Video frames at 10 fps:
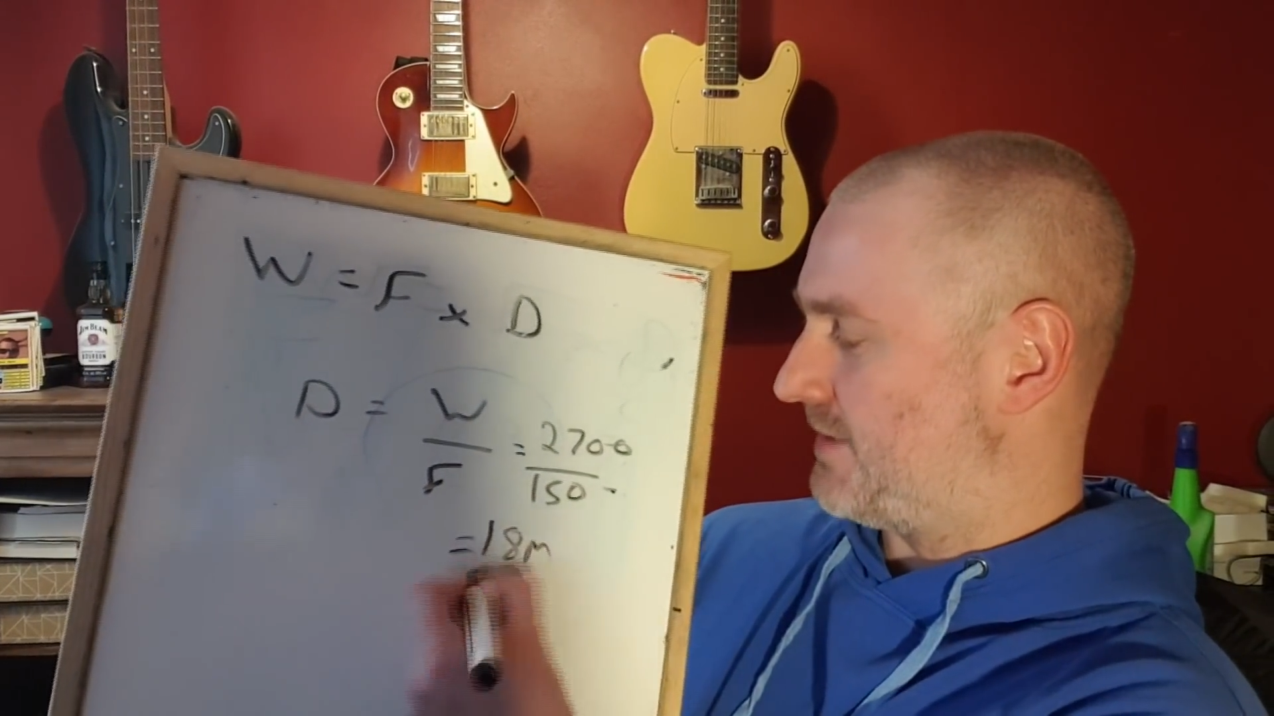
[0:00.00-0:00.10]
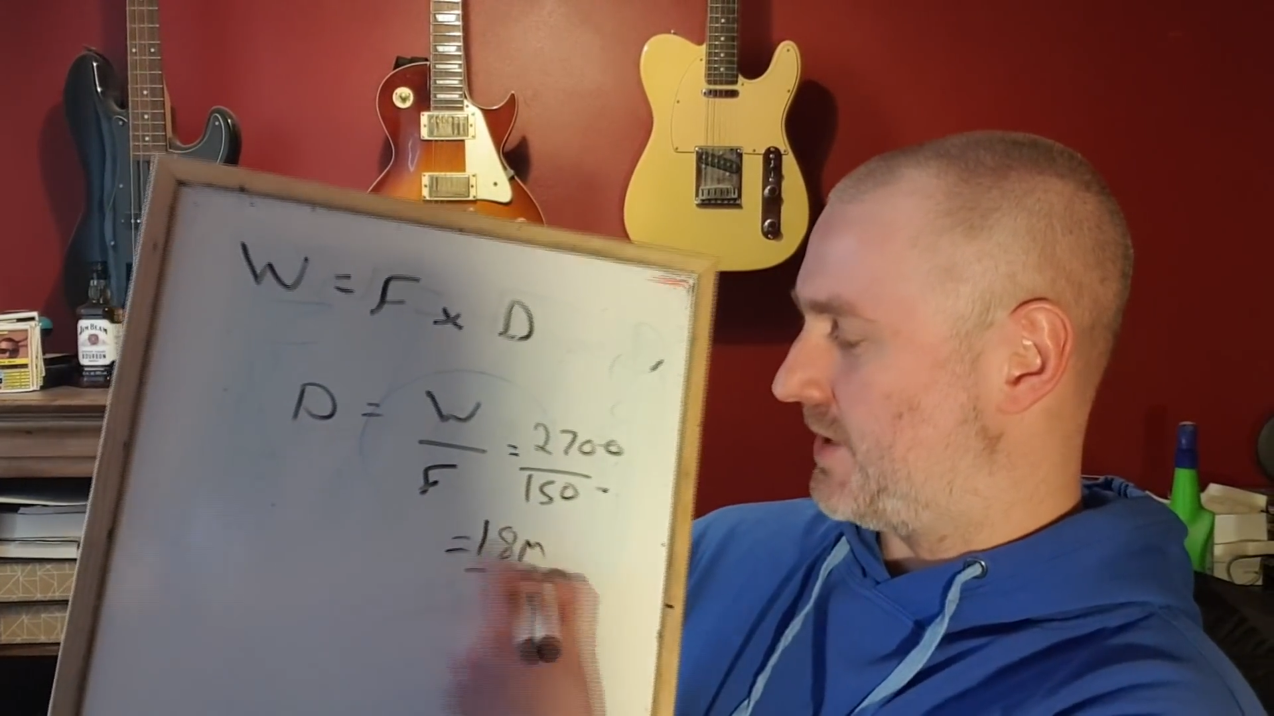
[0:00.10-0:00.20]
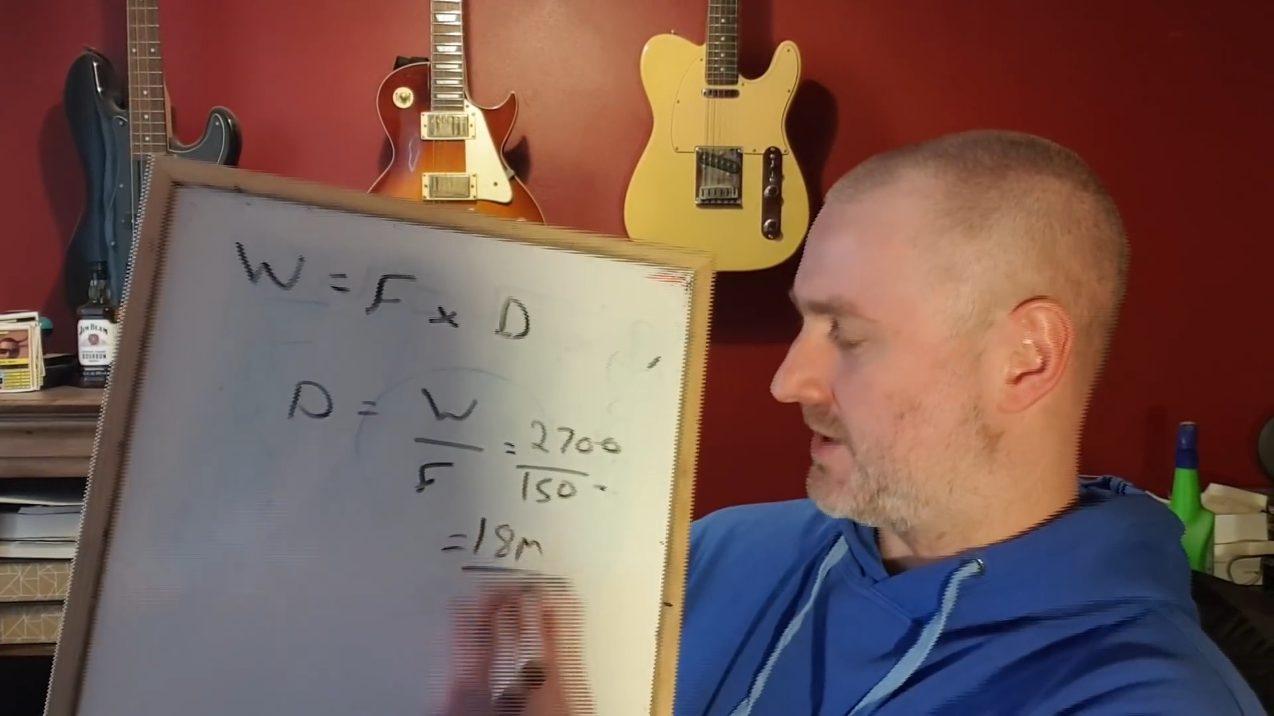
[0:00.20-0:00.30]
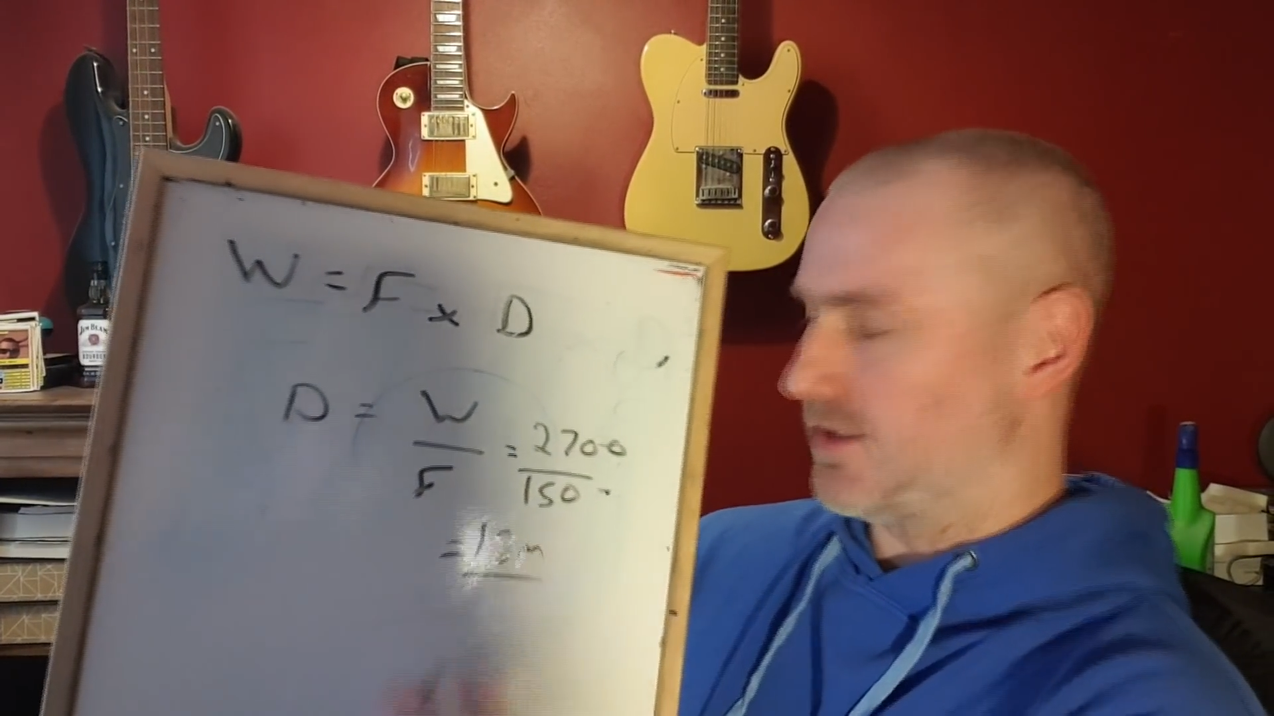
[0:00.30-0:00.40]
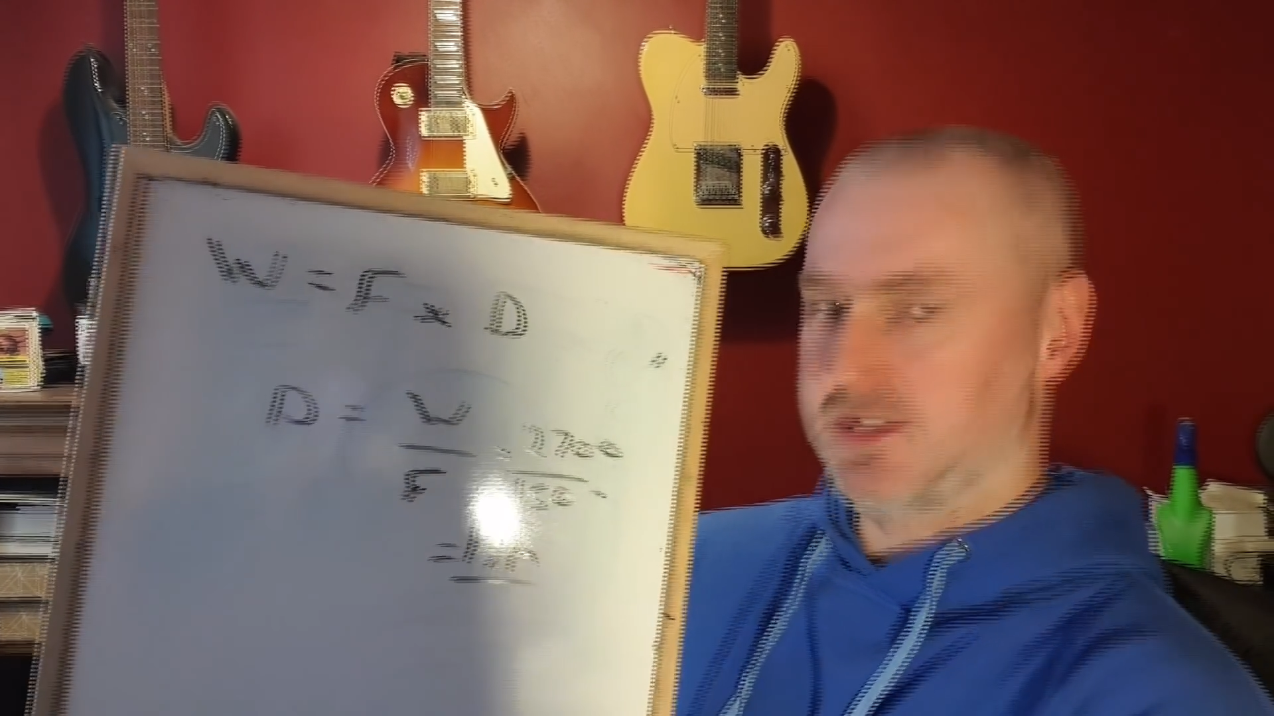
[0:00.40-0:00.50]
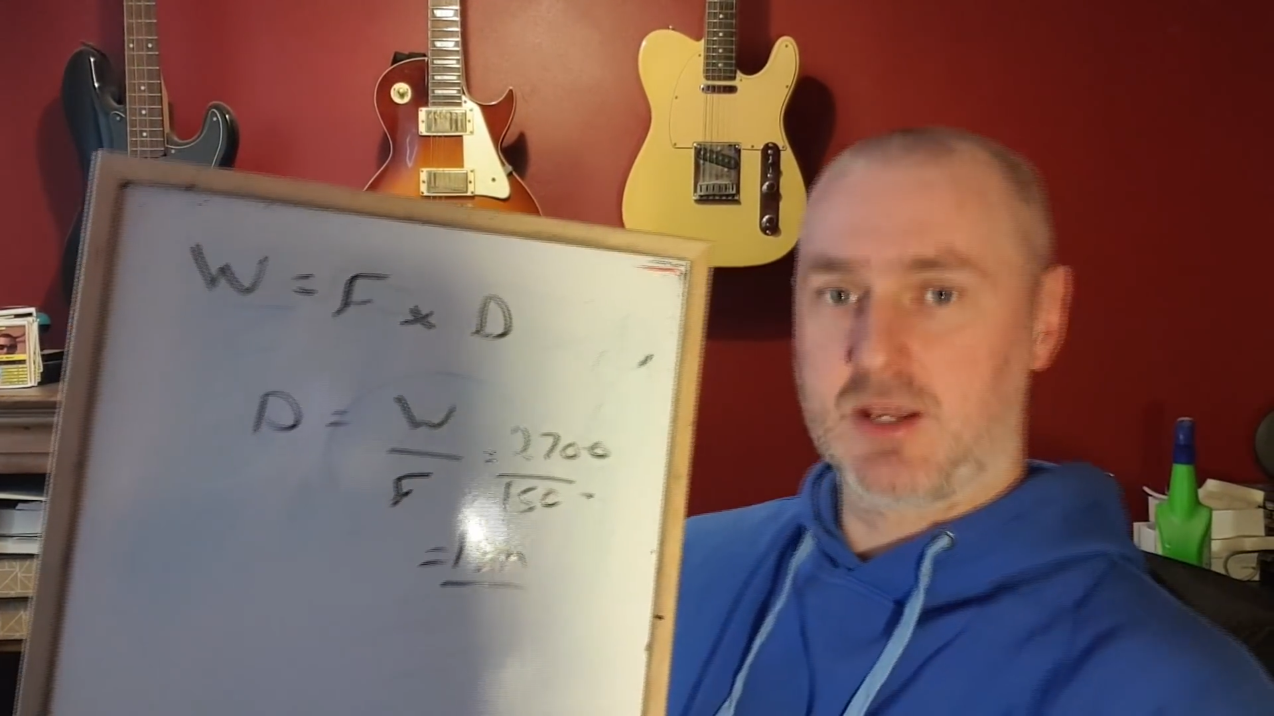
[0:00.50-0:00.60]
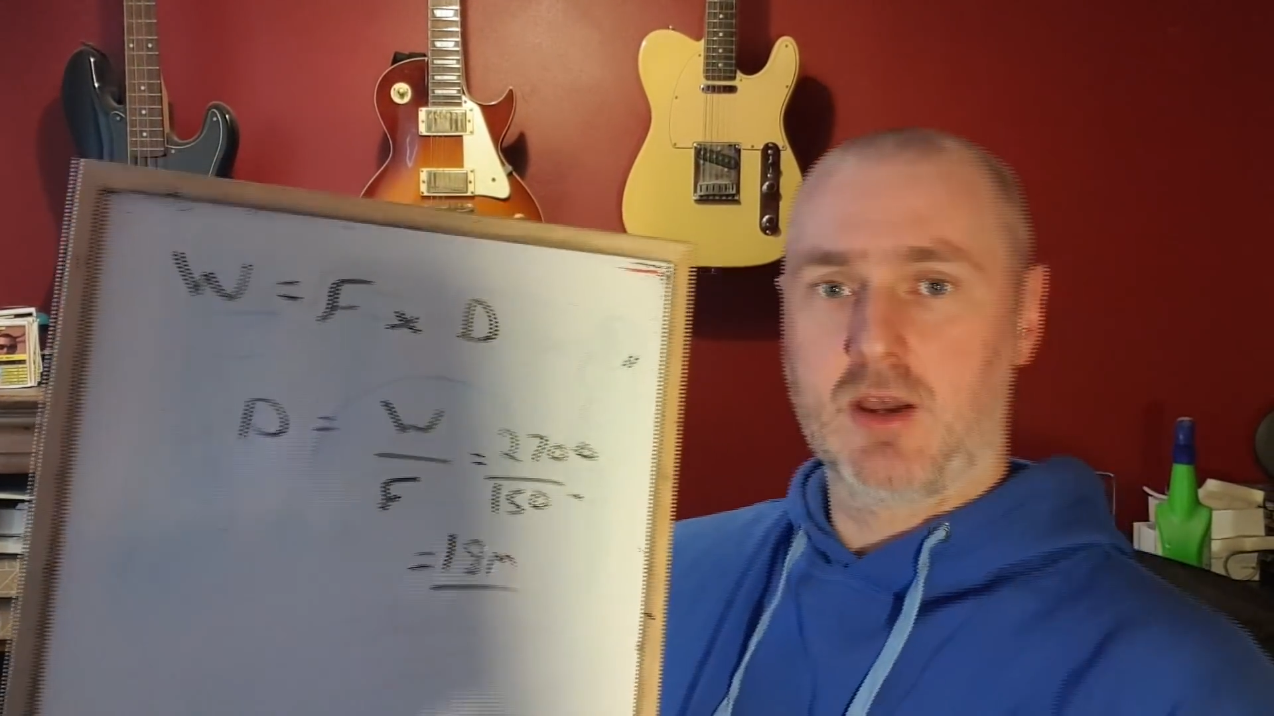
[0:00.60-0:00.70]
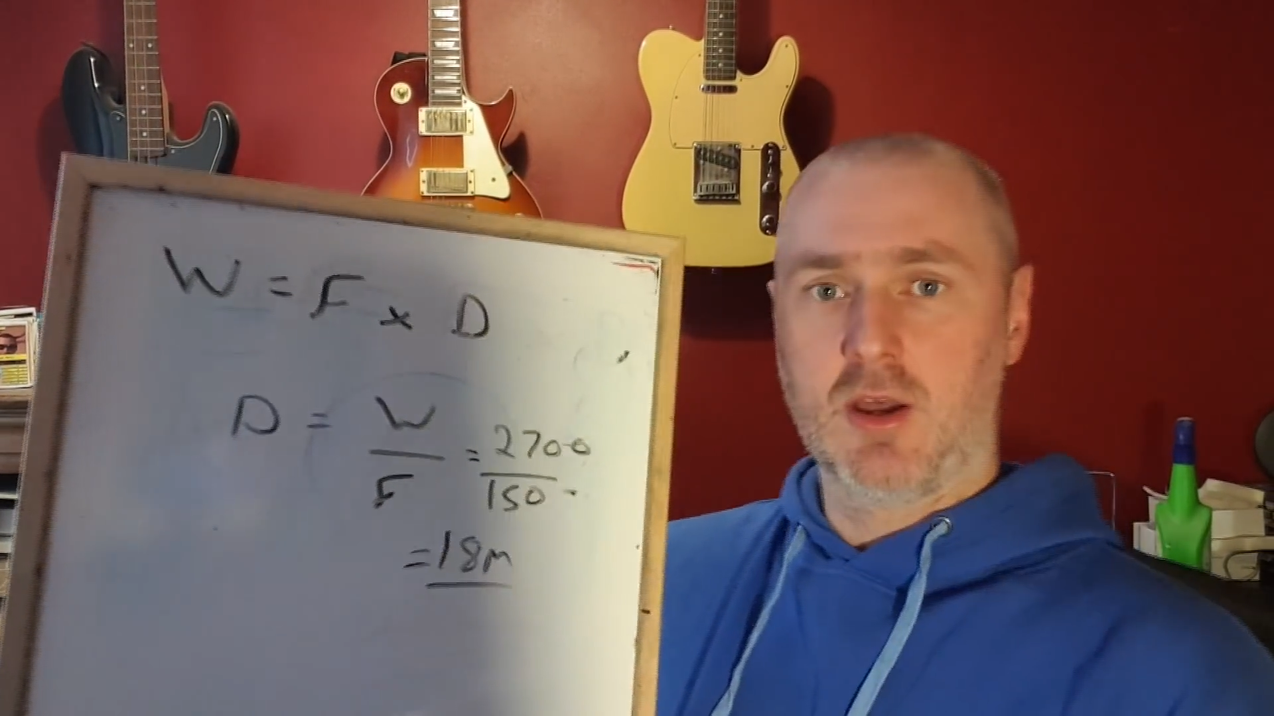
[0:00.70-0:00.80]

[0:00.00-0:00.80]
metres,